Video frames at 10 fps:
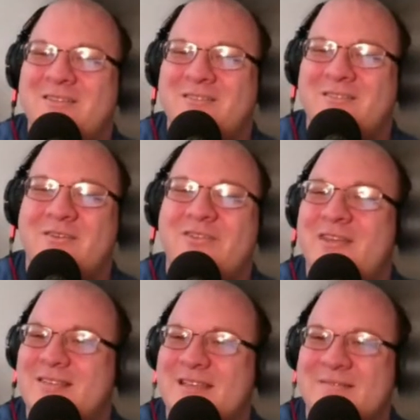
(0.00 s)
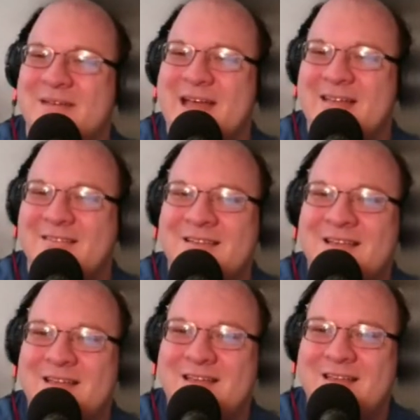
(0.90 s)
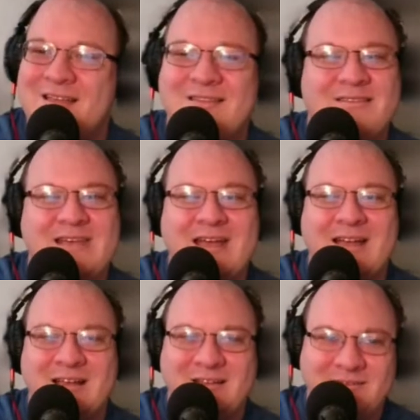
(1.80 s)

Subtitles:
So until next time, guys, see ya.